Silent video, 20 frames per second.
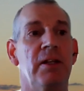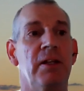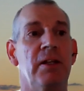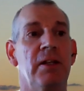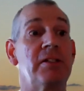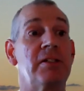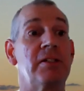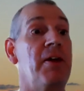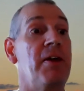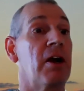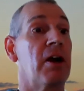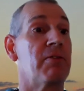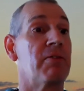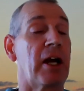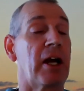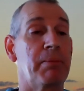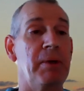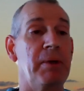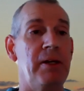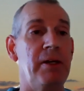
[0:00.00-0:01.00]
listen to their
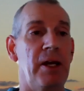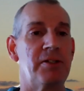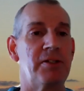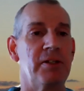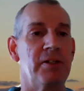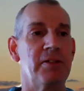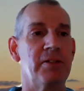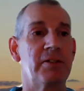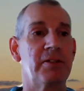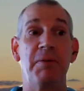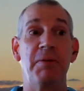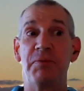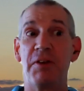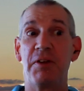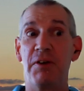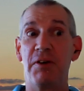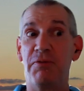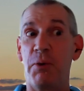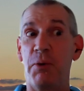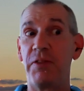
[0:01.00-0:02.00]
recommendations,
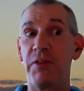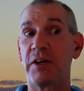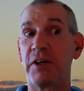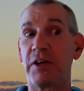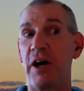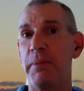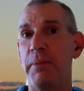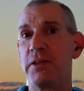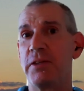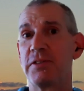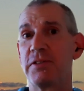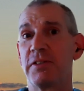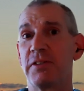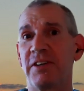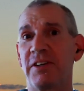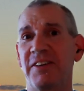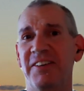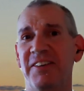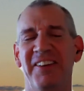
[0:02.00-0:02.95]
avoid the comments,